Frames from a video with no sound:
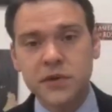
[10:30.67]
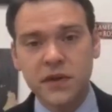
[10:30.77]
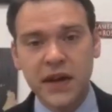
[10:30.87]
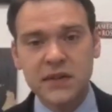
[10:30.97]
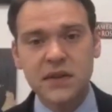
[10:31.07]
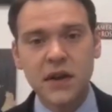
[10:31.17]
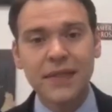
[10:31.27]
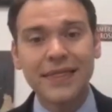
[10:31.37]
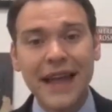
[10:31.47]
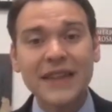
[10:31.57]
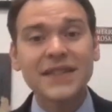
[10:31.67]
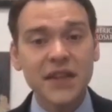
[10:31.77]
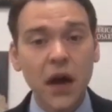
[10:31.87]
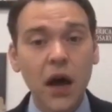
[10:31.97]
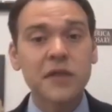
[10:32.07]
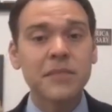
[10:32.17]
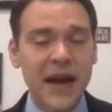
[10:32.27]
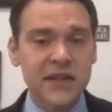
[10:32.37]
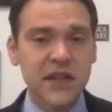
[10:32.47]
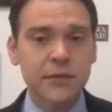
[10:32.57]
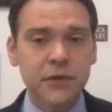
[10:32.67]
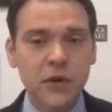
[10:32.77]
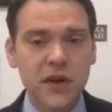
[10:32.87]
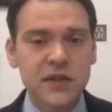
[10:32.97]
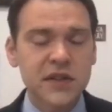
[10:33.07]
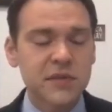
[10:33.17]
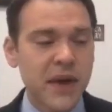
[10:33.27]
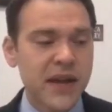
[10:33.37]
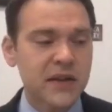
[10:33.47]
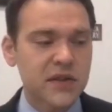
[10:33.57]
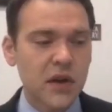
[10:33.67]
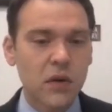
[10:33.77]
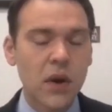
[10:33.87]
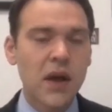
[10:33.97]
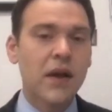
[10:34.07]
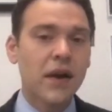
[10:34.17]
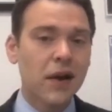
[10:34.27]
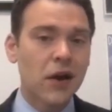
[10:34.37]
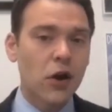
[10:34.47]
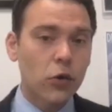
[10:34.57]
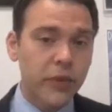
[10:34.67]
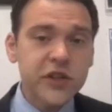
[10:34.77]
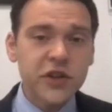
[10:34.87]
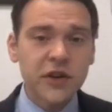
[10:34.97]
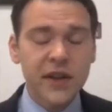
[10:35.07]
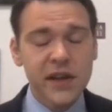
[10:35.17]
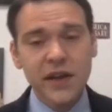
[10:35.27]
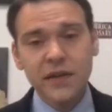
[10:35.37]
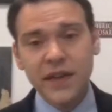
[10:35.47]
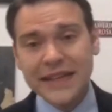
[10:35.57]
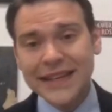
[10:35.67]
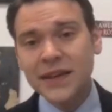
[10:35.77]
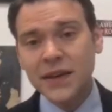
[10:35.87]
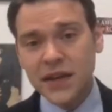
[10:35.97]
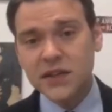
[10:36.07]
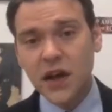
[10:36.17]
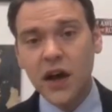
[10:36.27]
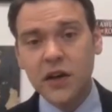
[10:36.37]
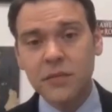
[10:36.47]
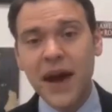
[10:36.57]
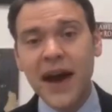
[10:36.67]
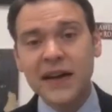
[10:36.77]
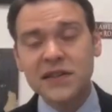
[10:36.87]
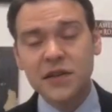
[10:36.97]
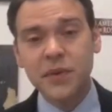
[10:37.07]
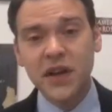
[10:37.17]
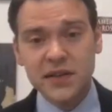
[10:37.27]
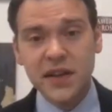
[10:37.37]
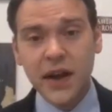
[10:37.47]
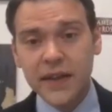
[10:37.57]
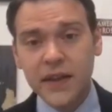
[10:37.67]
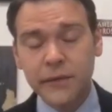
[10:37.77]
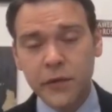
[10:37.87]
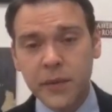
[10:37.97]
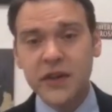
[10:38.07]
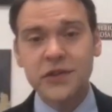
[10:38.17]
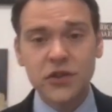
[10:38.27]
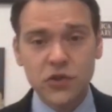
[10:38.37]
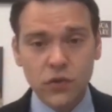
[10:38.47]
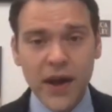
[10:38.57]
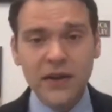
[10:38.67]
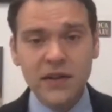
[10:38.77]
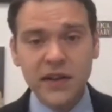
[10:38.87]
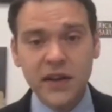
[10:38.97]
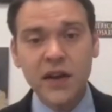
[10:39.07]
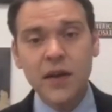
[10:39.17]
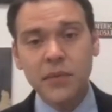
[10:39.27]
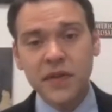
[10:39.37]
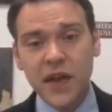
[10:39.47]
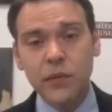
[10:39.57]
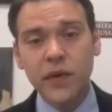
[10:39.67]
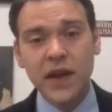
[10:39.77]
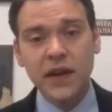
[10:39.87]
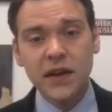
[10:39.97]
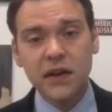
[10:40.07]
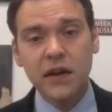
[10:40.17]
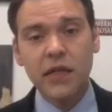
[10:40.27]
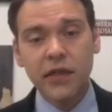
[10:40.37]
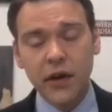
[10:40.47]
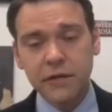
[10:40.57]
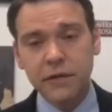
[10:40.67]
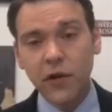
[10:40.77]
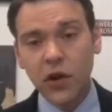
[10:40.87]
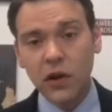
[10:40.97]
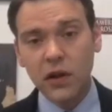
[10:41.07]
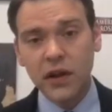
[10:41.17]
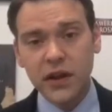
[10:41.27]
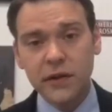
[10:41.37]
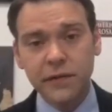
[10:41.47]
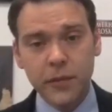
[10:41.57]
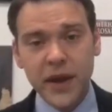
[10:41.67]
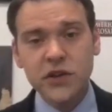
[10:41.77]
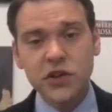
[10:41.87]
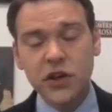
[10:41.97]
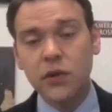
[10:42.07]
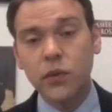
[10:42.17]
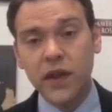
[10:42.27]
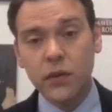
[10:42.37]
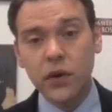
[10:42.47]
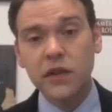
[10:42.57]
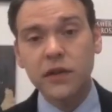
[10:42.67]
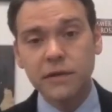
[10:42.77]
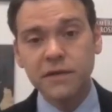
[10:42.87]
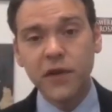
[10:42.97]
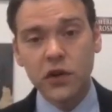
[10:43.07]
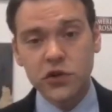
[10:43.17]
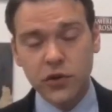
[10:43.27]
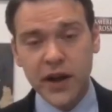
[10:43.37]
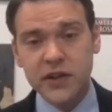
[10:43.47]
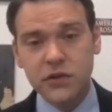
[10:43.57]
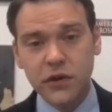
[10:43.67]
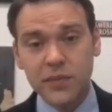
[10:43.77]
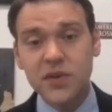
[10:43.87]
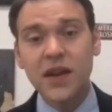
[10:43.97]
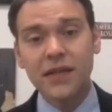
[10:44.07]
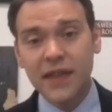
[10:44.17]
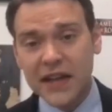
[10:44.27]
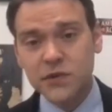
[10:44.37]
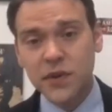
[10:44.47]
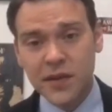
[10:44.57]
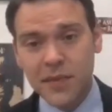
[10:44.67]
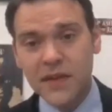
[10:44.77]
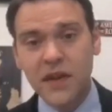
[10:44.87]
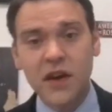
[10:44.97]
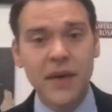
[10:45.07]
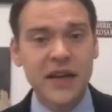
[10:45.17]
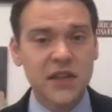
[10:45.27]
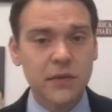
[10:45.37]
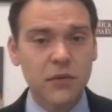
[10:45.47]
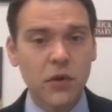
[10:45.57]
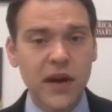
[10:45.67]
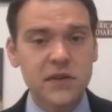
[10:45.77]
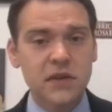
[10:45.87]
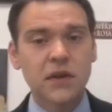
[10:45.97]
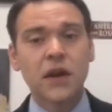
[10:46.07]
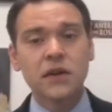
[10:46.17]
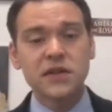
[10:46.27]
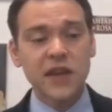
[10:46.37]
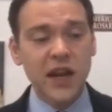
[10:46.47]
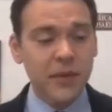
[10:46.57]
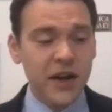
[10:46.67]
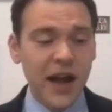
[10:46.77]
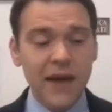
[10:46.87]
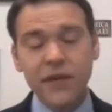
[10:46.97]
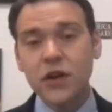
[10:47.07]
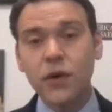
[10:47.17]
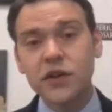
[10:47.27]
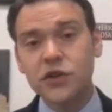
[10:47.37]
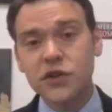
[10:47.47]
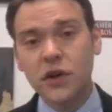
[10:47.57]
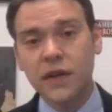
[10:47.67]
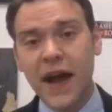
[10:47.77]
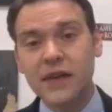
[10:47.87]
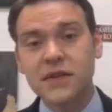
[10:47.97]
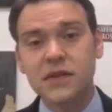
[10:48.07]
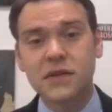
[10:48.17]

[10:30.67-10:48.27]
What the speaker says: So that's the unmasking request that's made. So originally, they didn't need to unmask because they got the information directly. But then when they needed the full information, when they wanted the full transcript, that's when they made the unmasking request. Does anybody have any questions on that?